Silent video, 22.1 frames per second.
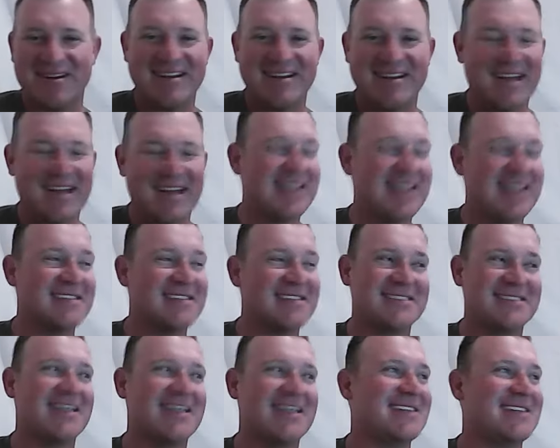No,
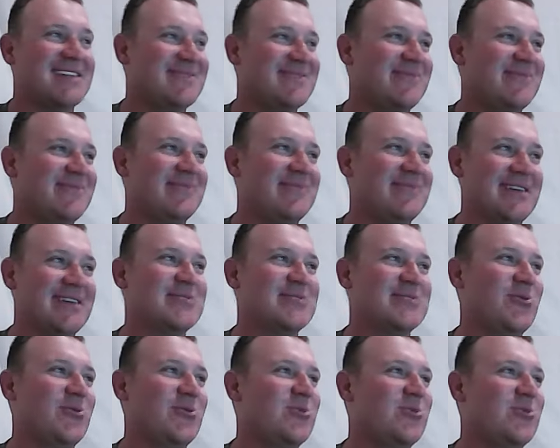that's
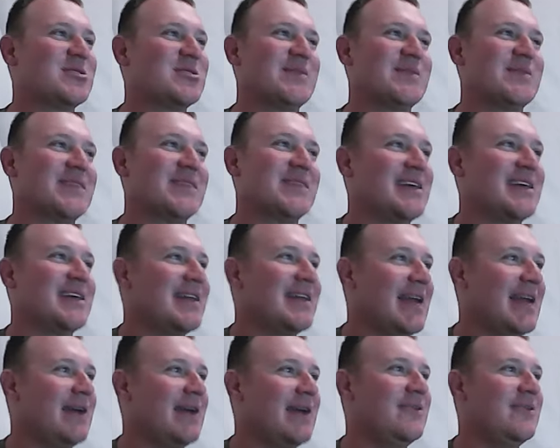awesome.
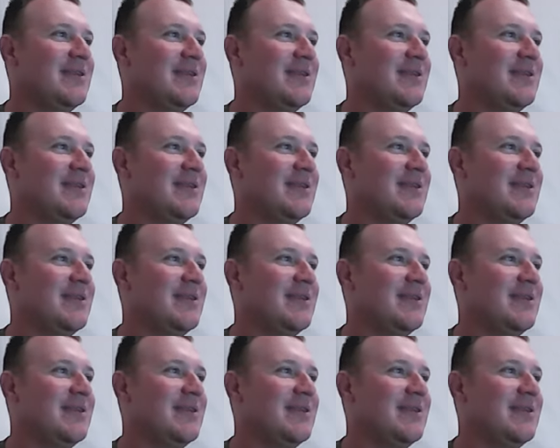Now